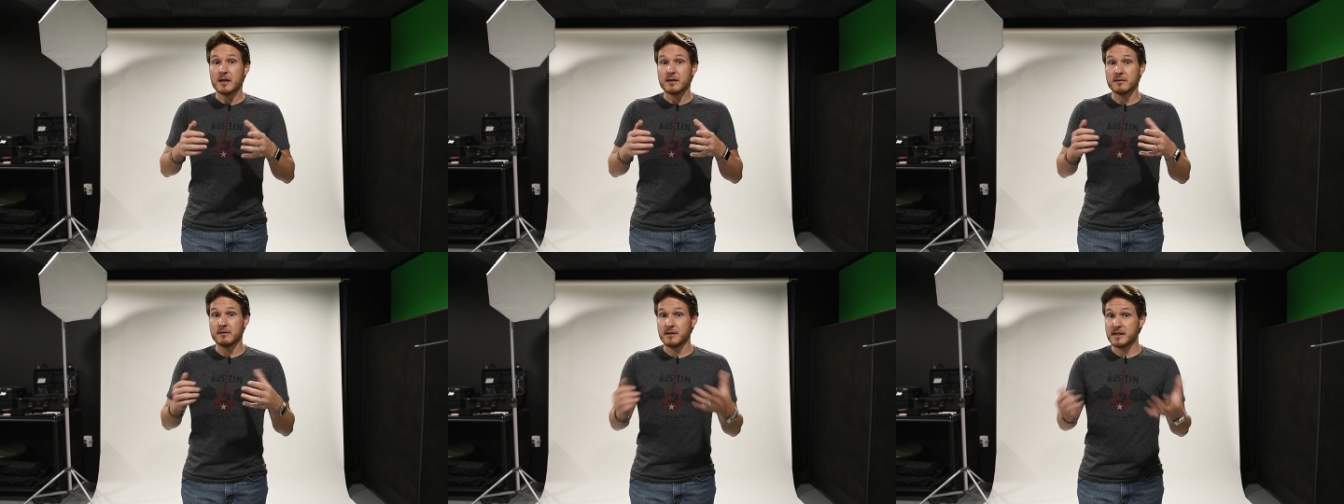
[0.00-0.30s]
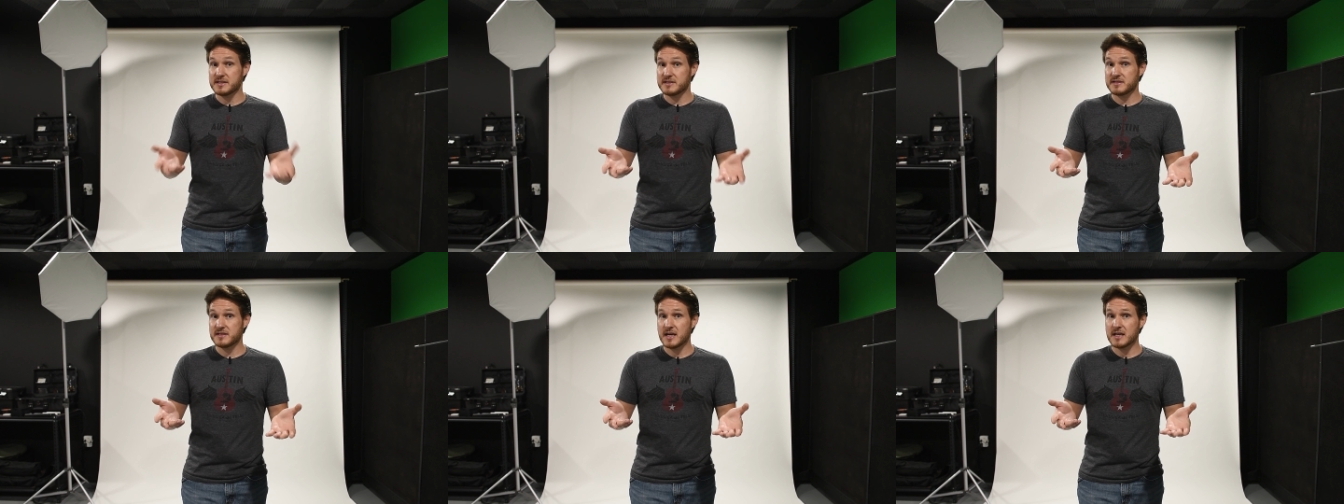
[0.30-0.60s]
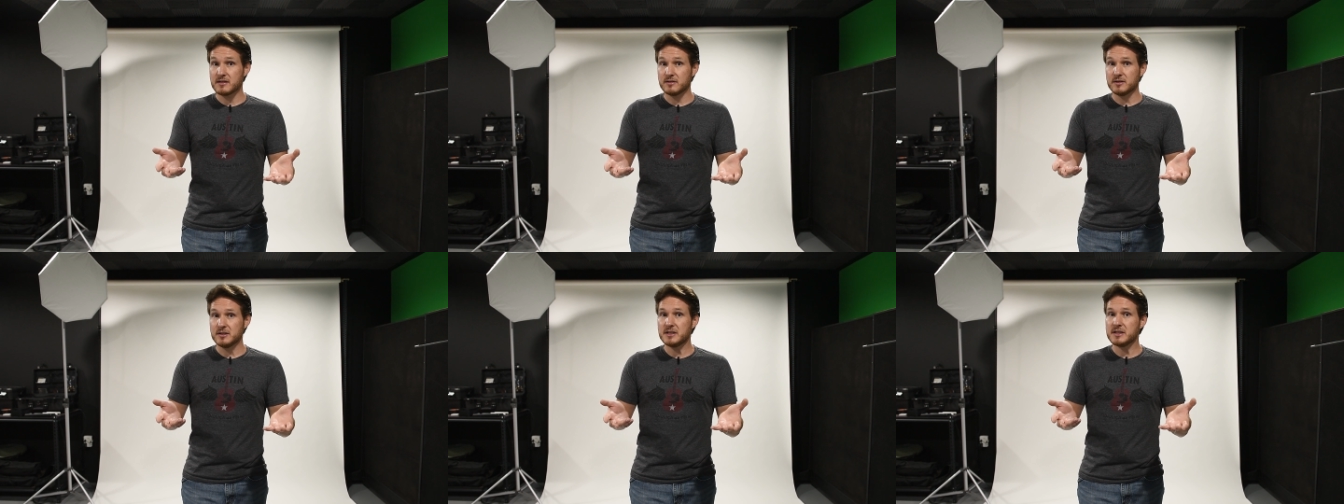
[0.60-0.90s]
let's
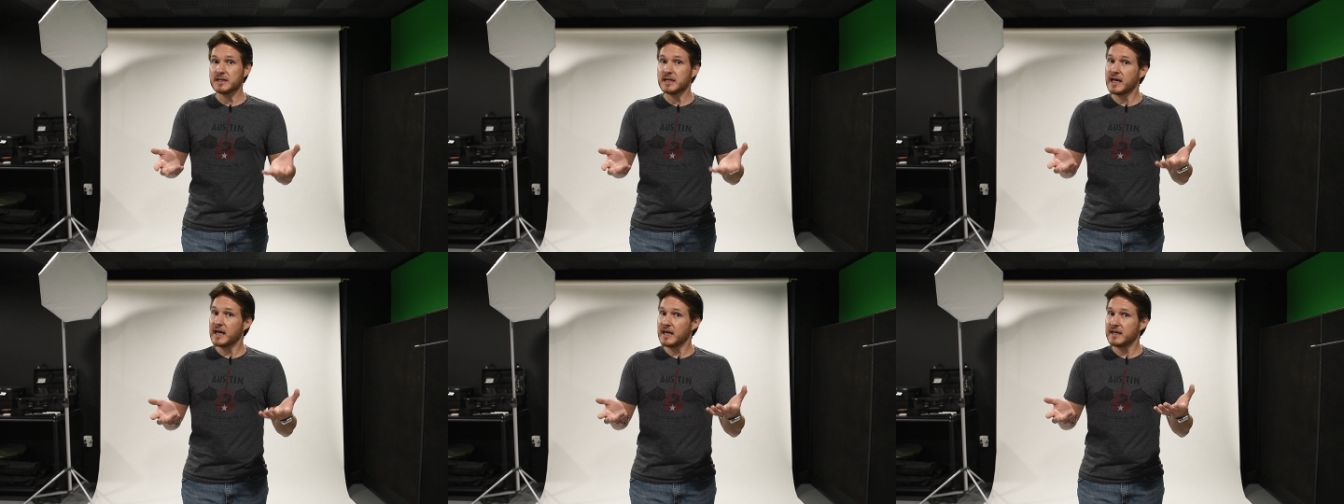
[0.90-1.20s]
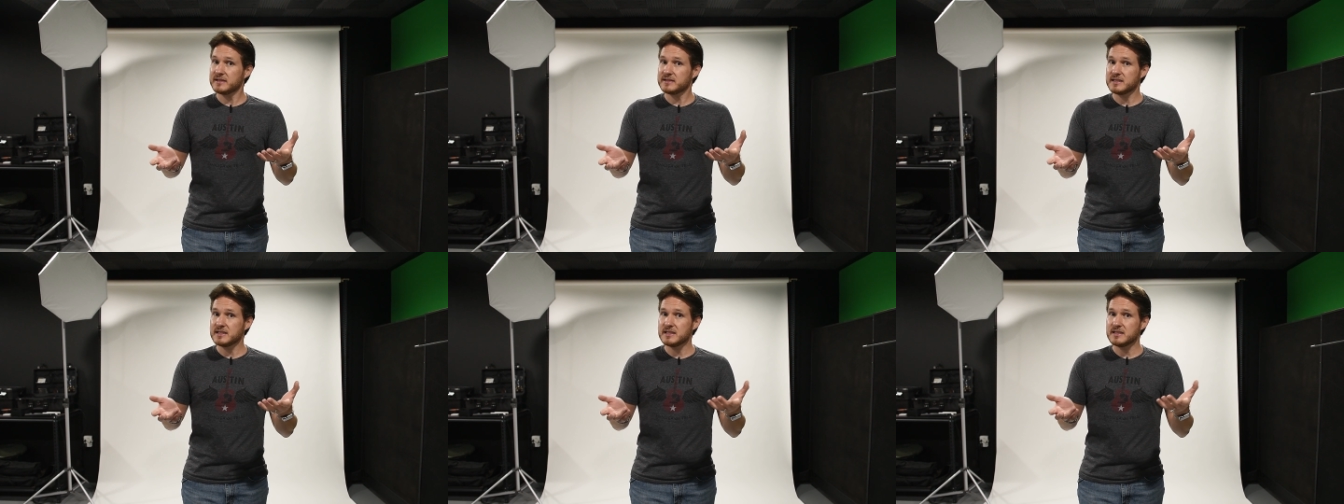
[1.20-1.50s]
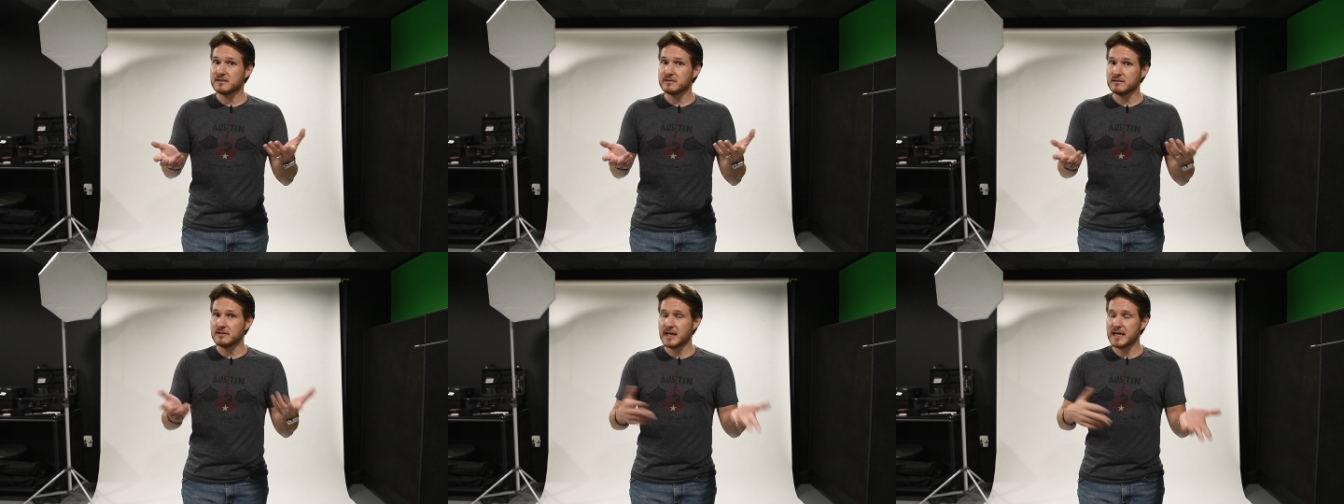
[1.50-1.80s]
take a look at
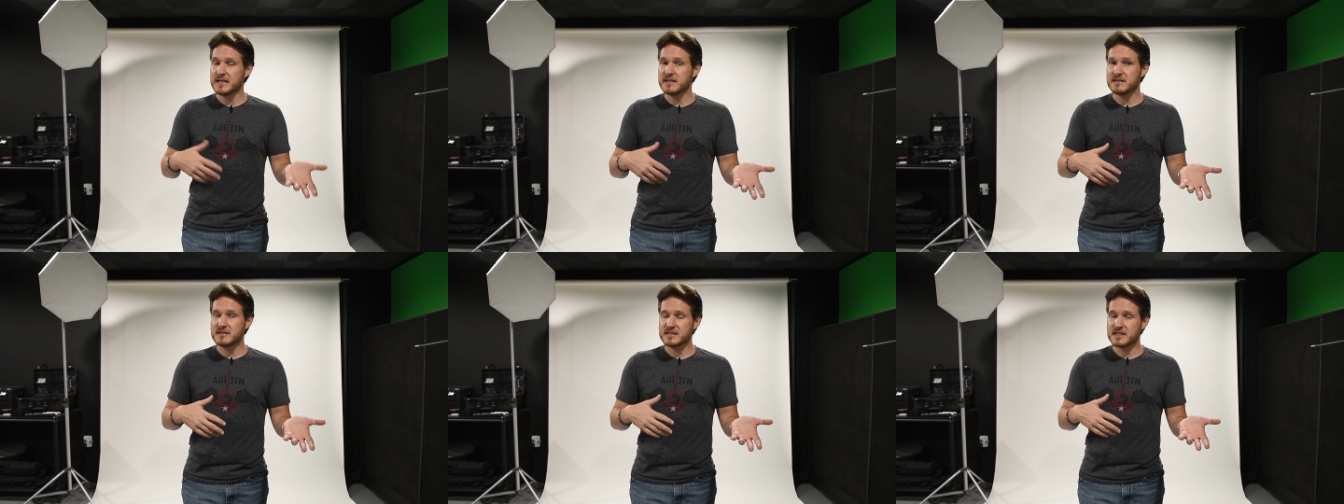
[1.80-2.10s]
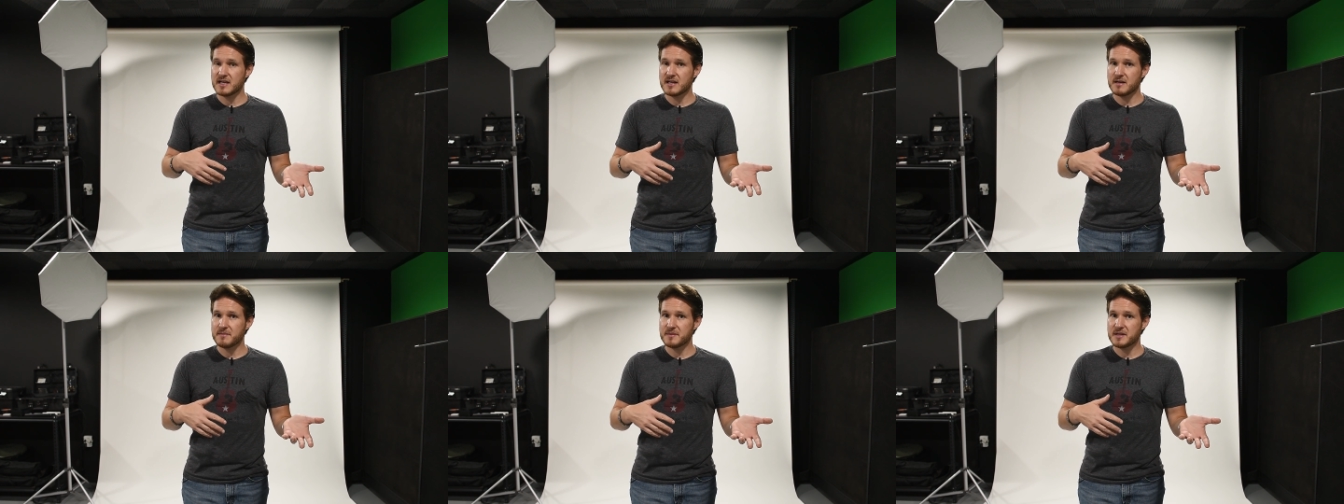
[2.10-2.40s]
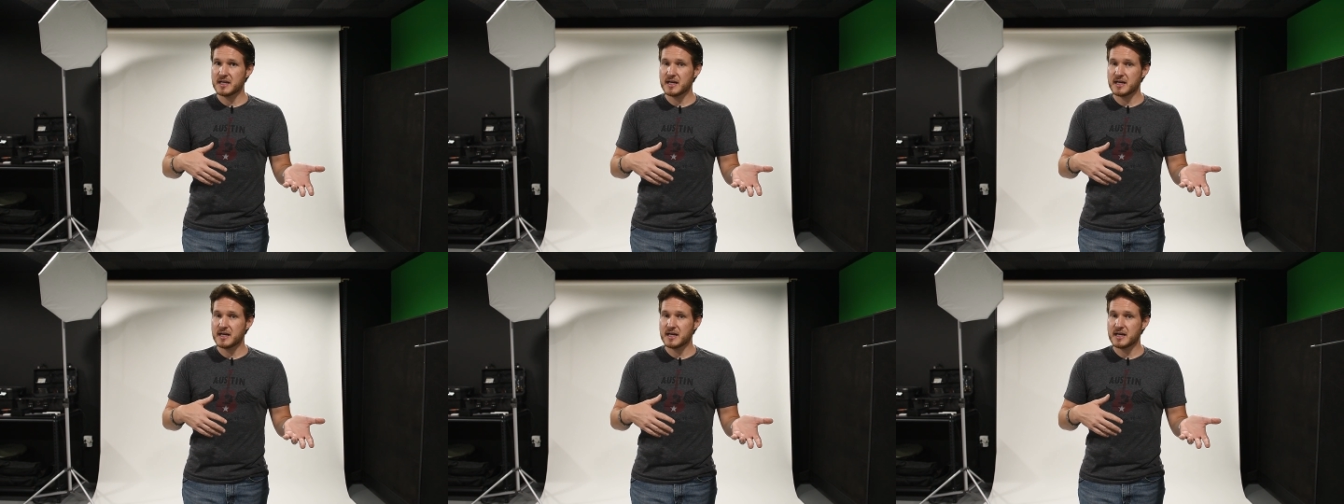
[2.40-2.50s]
the lighting setup